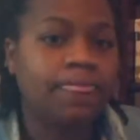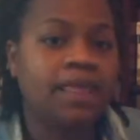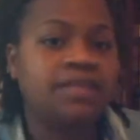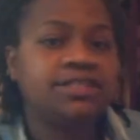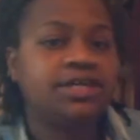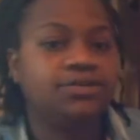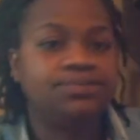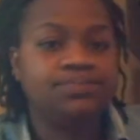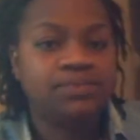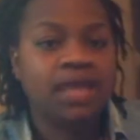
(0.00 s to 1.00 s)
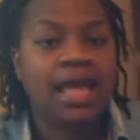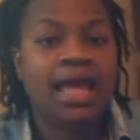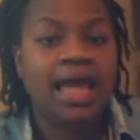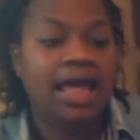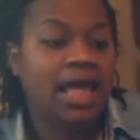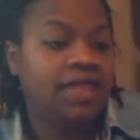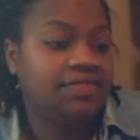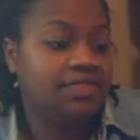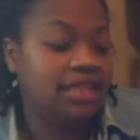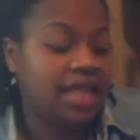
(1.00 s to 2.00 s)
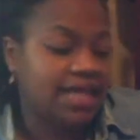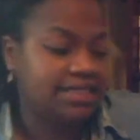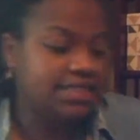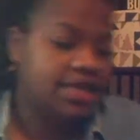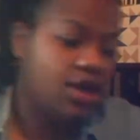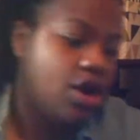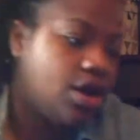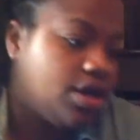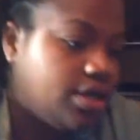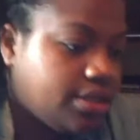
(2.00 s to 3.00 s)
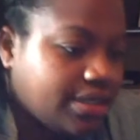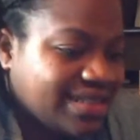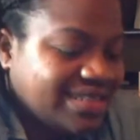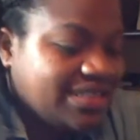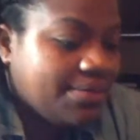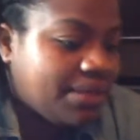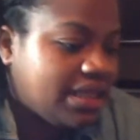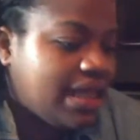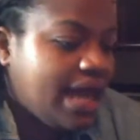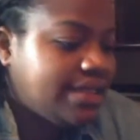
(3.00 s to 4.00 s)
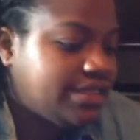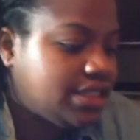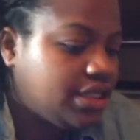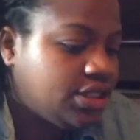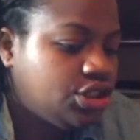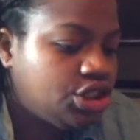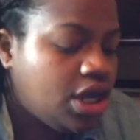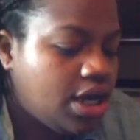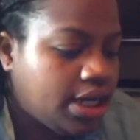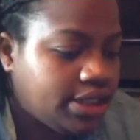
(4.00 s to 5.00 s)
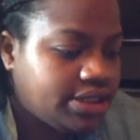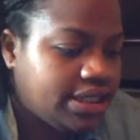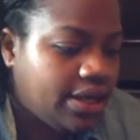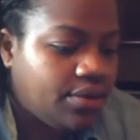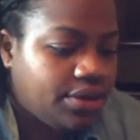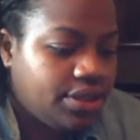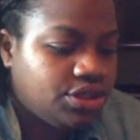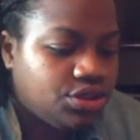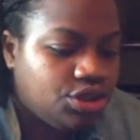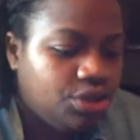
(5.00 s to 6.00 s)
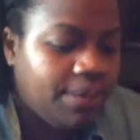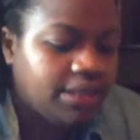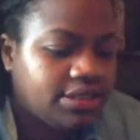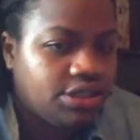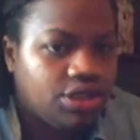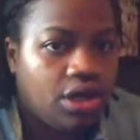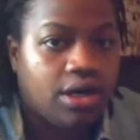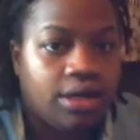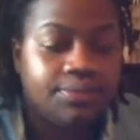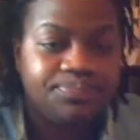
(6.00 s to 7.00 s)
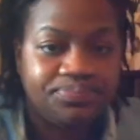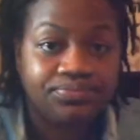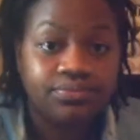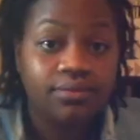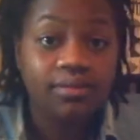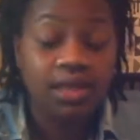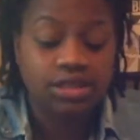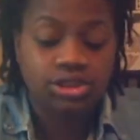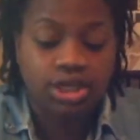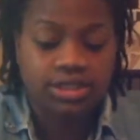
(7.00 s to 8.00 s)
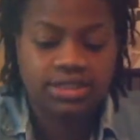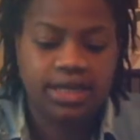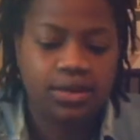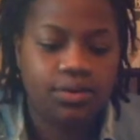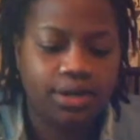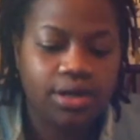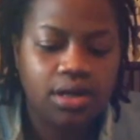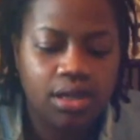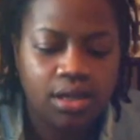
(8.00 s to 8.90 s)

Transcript: So the last thing are some glass jars that I ordered. So 2 boxes are jars that I ordered.